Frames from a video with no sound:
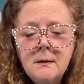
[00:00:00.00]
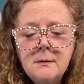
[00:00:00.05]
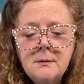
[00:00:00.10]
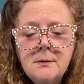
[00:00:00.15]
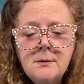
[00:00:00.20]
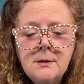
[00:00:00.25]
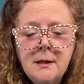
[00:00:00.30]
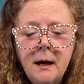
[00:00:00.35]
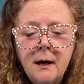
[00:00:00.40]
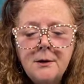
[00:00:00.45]

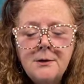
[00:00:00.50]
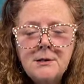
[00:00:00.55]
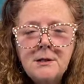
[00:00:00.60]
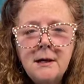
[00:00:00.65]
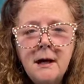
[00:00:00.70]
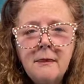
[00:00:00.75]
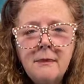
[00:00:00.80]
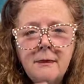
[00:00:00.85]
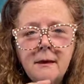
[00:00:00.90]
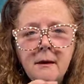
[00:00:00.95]
This is
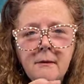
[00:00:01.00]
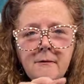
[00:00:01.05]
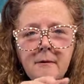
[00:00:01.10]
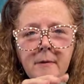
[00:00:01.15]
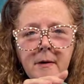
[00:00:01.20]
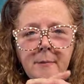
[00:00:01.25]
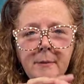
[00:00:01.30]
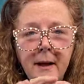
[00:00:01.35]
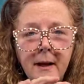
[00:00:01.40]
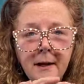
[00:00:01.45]
actually, I think,
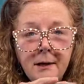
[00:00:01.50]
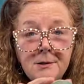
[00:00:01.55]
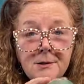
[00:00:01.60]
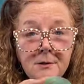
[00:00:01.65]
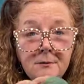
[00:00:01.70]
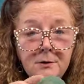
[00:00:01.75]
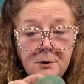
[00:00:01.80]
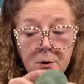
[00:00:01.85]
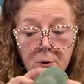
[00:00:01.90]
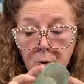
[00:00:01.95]
from a
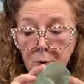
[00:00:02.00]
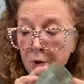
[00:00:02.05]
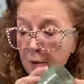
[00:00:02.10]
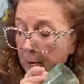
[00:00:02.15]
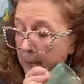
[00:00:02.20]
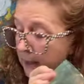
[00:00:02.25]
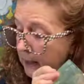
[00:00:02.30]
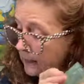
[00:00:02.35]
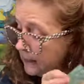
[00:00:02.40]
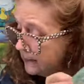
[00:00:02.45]
package of
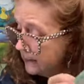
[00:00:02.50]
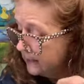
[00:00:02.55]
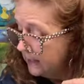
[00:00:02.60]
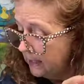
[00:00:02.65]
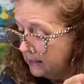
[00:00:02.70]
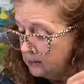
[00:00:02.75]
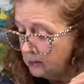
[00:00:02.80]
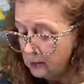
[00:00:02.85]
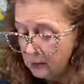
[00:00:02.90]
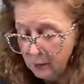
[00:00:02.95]

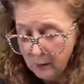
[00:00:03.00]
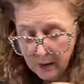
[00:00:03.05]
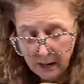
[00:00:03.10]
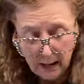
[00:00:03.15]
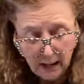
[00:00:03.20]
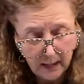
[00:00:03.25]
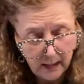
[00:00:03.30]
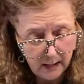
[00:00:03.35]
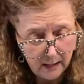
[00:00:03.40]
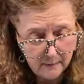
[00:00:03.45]
toothpicks, and you
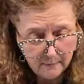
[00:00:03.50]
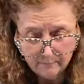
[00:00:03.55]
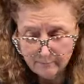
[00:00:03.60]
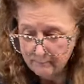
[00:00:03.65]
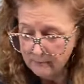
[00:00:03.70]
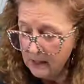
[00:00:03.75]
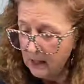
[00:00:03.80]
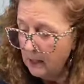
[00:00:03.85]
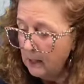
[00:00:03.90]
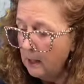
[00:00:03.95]

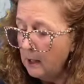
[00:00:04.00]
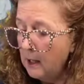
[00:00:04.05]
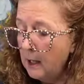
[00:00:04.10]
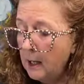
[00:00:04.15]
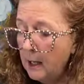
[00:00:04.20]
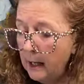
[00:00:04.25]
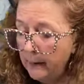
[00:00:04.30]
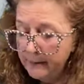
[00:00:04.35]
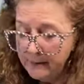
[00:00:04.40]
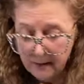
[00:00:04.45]
can
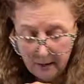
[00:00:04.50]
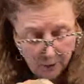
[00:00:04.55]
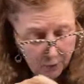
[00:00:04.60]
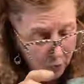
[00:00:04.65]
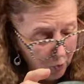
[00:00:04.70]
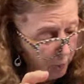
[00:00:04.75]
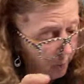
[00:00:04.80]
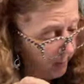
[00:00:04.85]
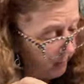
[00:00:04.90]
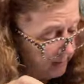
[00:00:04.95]
empty the
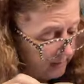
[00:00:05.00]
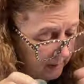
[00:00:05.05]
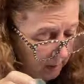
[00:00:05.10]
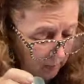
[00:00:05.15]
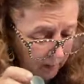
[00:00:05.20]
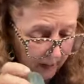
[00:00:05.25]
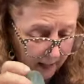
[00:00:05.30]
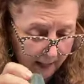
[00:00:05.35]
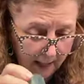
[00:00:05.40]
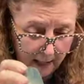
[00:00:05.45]
toothpicks
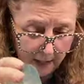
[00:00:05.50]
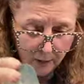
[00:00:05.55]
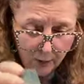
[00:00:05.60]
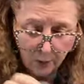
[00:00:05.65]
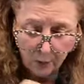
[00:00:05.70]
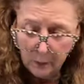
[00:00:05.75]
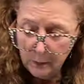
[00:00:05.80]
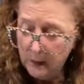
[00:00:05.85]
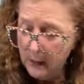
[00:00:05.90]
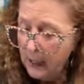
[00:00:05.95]
out like I
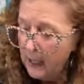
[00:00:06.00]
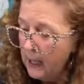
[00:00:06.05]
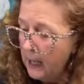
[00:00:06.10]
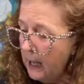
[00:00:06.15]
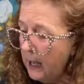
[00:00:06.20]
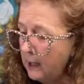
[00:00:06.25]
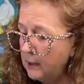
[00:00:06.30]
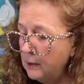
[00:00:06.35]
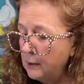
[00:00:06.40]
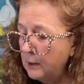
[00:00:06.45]
do.
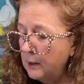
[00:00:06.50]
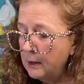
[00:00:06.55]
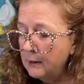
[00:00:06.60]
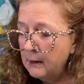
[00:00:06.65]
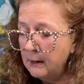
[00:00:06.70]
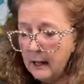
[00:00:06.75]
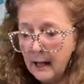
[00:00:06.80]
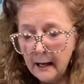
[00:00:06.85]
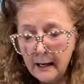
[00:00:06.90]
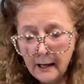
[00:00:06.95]
And you
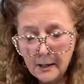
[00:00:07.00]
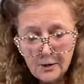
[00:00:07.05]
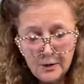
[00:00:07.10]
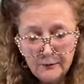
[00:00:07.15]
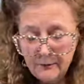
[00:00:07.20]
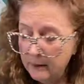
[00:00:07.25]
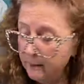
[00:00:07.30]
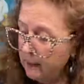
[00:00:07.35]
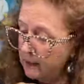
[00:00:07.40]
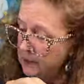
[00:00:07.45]
can, I
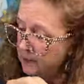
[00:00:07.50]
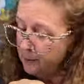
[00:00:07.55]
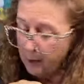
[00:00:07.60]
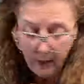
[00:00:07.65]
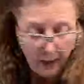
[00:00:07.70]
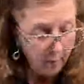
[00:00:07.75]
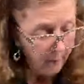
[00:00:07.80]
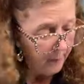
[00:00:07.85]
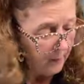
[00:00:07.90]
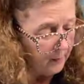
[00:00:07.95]
actually fit my
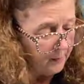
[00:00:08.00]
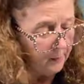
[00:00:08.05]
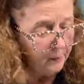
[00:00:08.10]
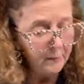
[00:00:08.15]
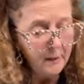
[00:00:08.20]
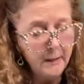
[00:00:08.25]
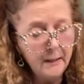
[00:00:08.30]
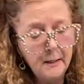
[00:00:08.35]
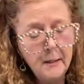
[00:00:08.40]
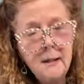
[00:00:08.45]
sprayer
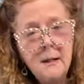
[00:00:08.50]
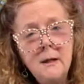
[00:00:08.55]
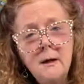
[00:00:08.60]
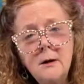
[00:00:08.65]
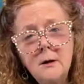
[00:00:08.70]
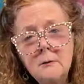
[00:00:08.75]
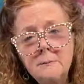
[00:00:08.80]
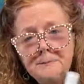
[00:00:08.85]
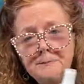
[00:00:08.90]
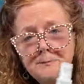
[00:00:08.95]
bottle right in
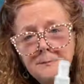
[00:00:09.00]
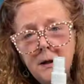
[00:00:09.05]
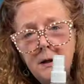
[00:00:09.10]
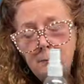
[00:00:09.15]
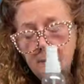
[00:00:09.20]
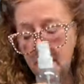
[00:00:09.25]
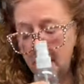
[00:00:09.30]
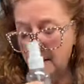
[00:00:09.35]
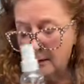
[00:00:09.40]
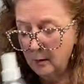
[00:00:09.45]
here
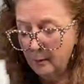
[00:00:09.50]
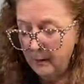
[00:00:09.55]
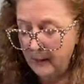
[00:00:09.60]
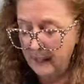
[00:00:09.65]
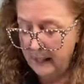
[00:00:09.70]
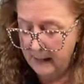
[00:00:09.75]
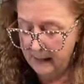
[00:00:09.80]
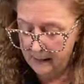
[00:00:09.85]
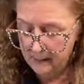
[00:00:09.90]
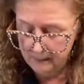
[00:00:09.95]
in my little
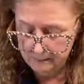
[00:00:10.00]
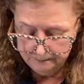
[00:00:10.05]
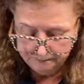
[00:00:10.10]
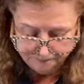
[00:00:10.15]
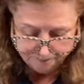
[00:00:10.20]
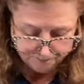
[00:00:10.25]
bag.